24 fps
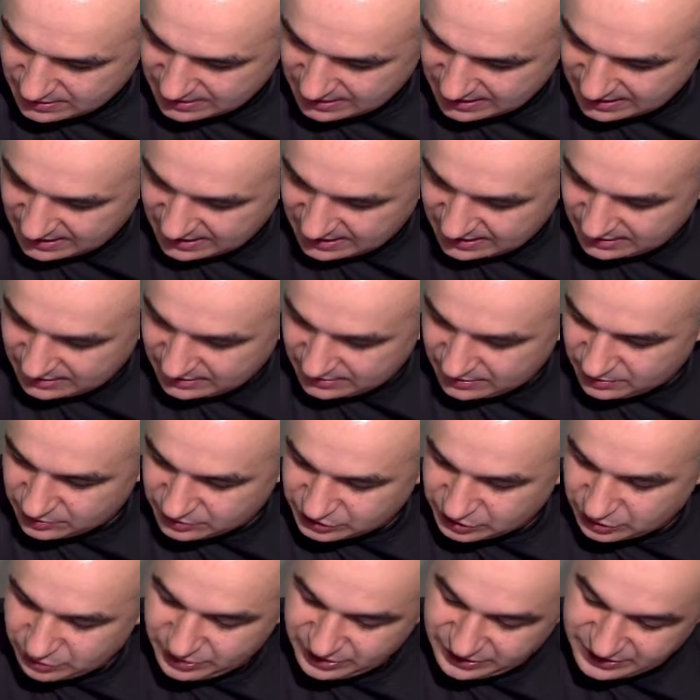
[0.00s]
n,
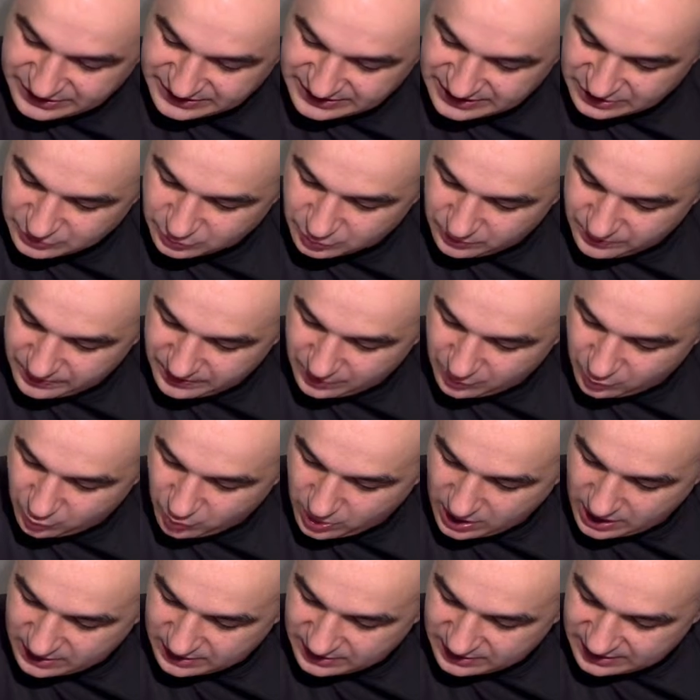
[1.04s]
so in this case will be
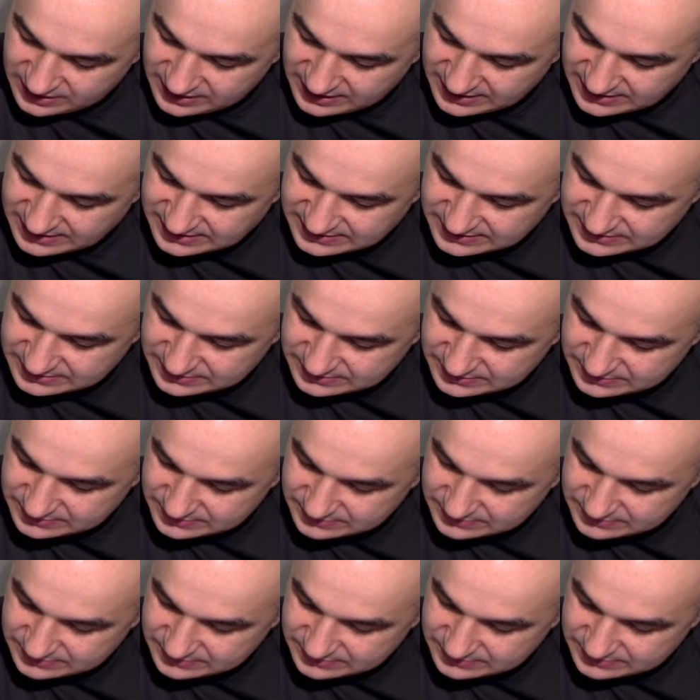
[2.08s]
1 ts.